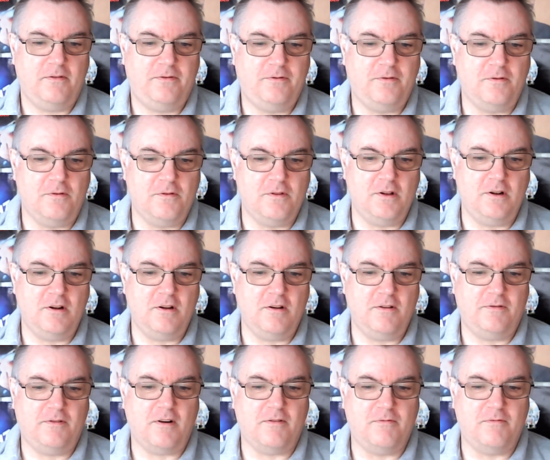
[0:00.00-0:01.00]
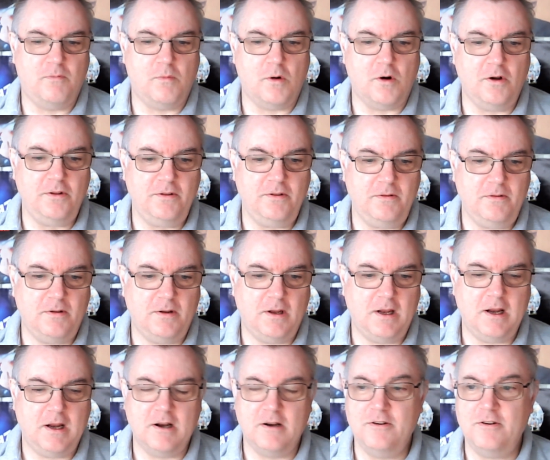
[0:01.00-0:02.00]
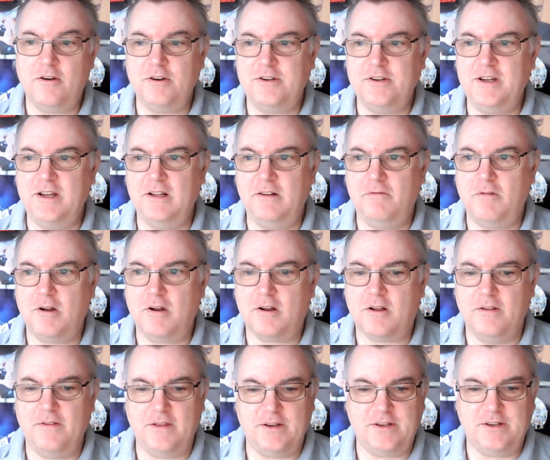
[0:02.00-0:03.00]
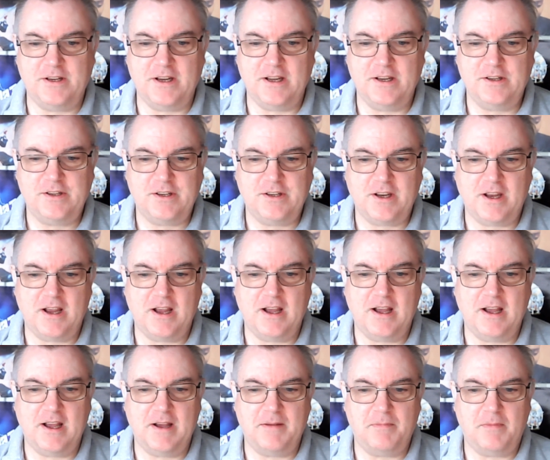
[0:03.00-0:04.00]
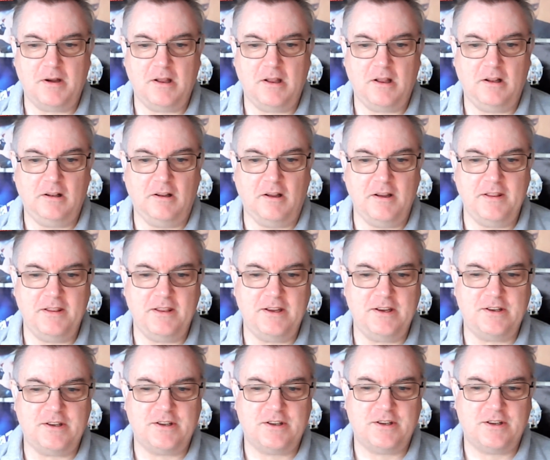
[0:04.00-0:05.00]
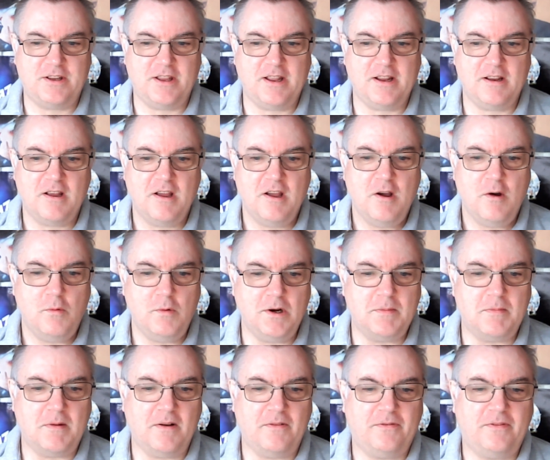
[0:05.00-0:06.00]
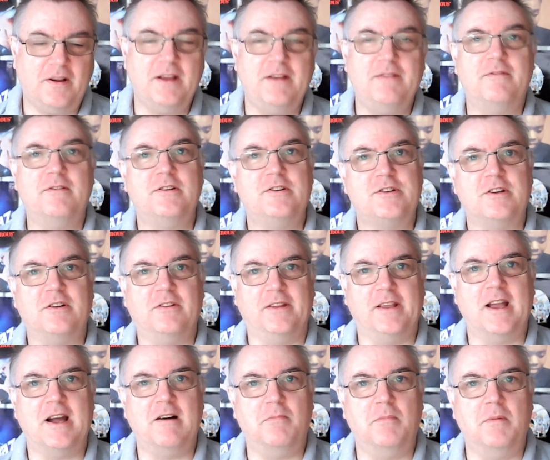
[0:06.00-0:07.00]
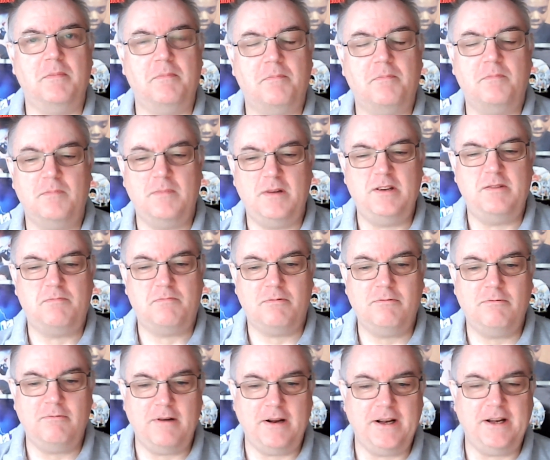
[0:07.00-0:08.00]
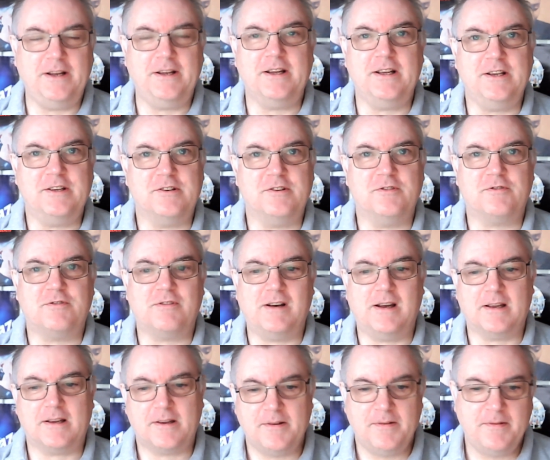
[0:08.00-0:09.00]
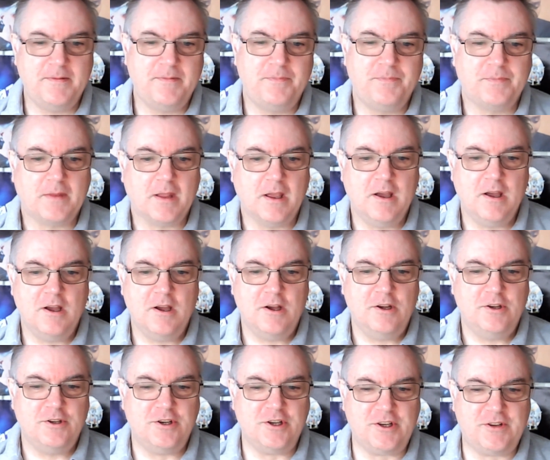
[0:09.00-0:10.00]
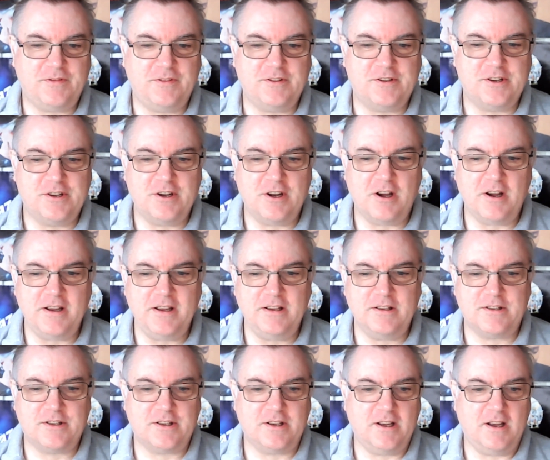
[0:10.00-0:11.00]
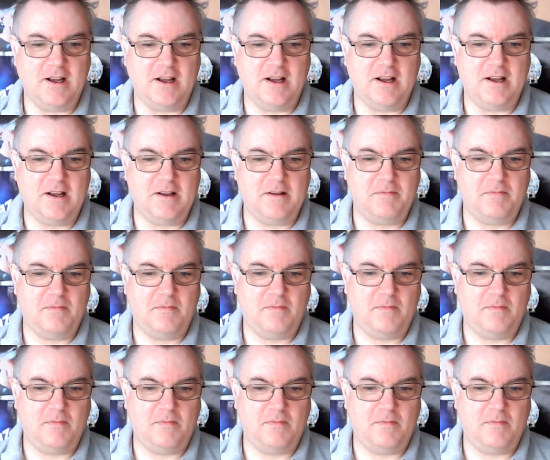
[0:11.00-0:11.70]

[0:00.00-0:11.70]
Love of One. A nice little rocker this is. I like this thing. One of my favourites on the album. Pretty decent track. Just for Tonight. I